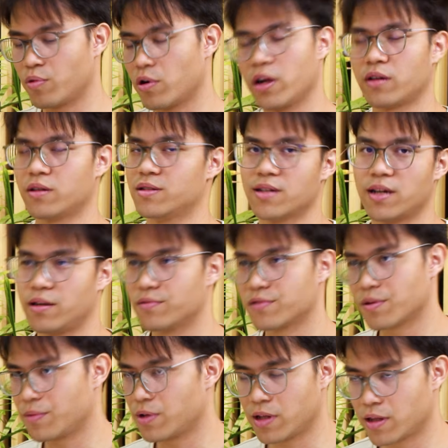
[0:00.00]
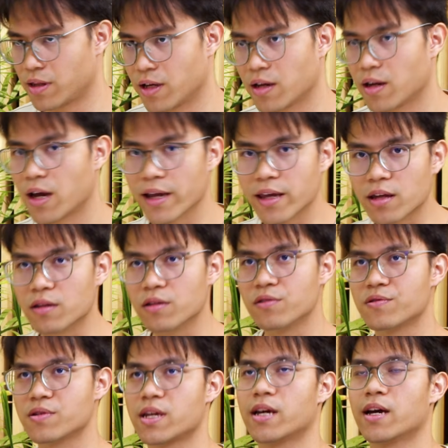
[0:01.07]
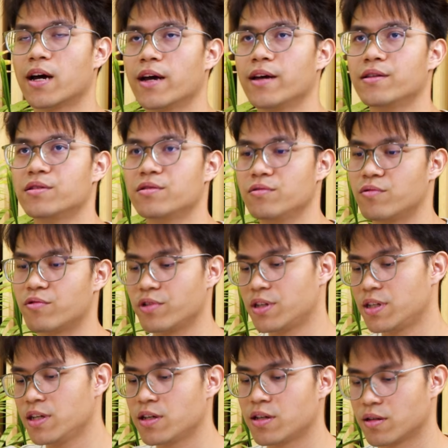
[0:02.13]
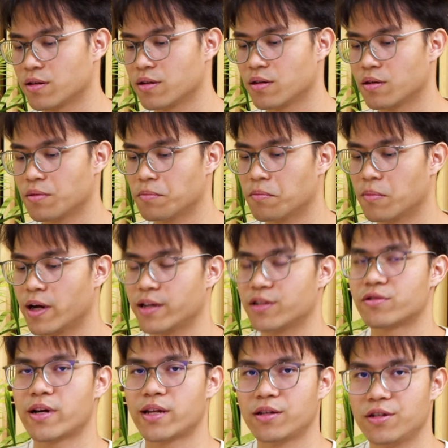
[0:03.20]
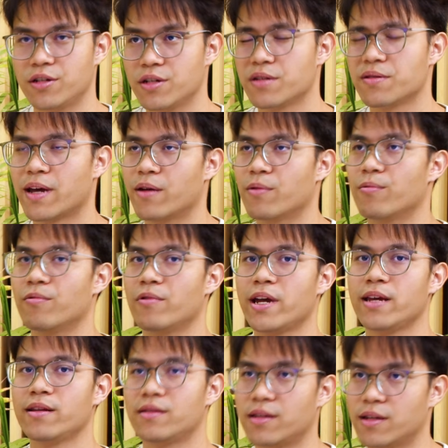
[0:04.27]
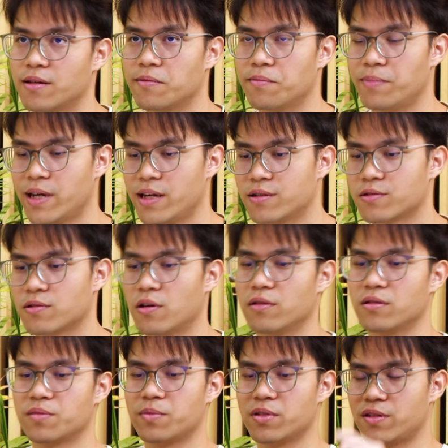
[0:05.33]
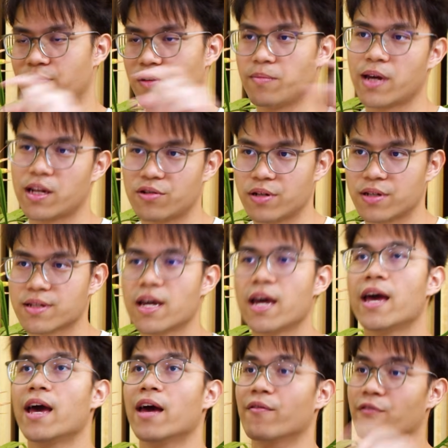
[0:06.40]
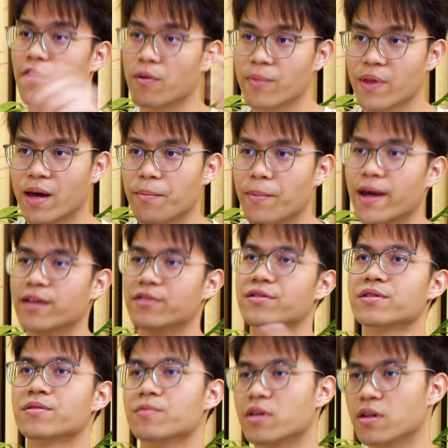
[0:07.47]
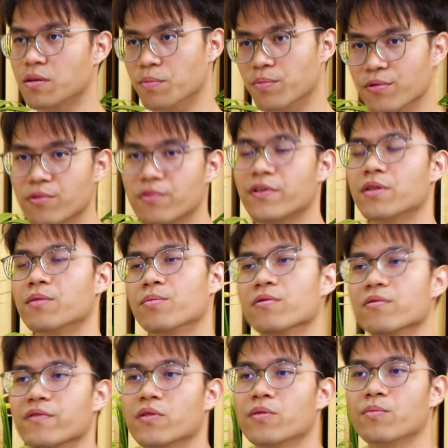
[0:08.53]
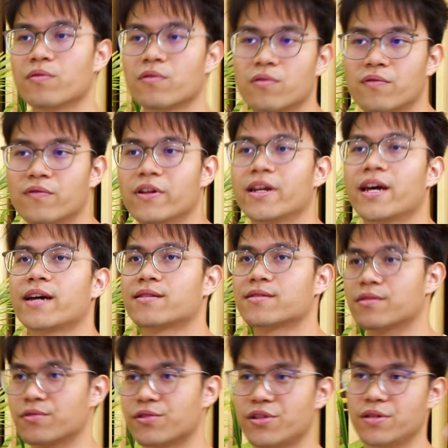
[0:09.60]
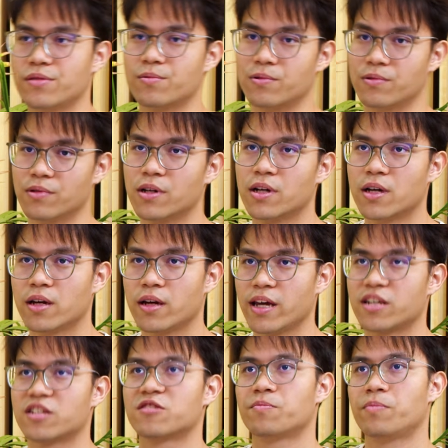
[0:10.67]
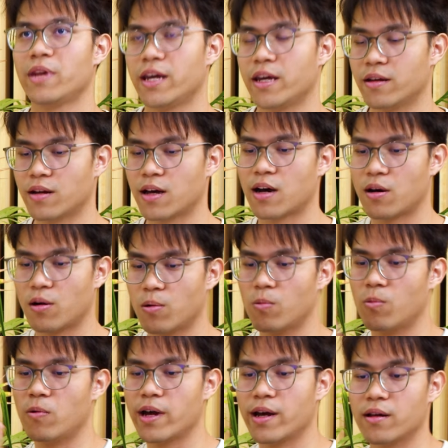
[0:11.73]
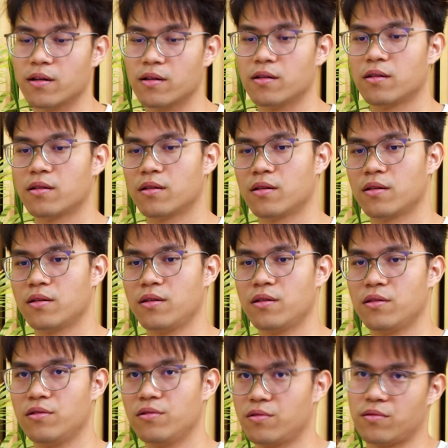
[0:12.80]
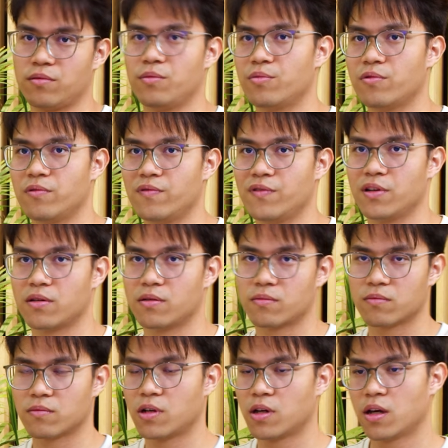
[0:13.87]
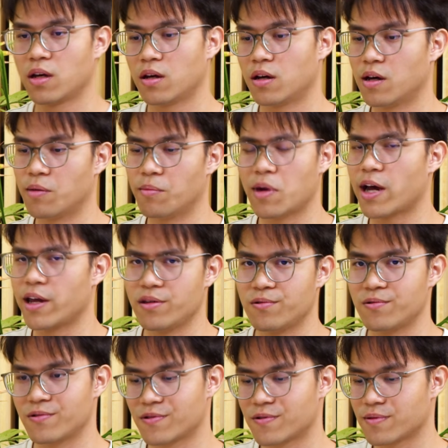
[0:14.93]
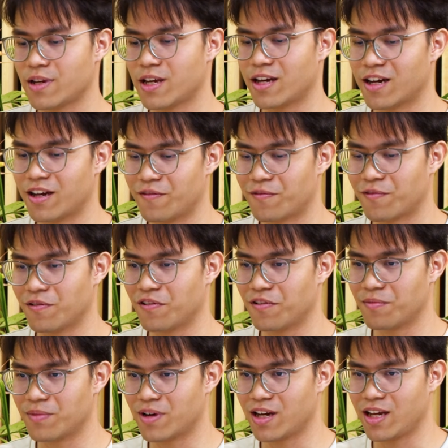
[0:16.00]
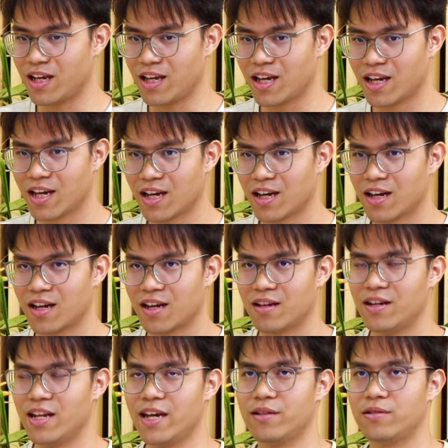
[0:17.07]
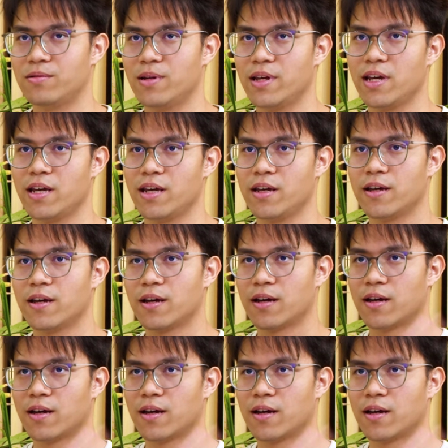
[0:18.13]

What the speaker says: product design or something like that. I can use AI to critique my strategy and rate it based on specific metrics. And from that metrics, we can improve and improve and improve. Then Excel sheet will explain how well you're improving. I use AI for my day-to-day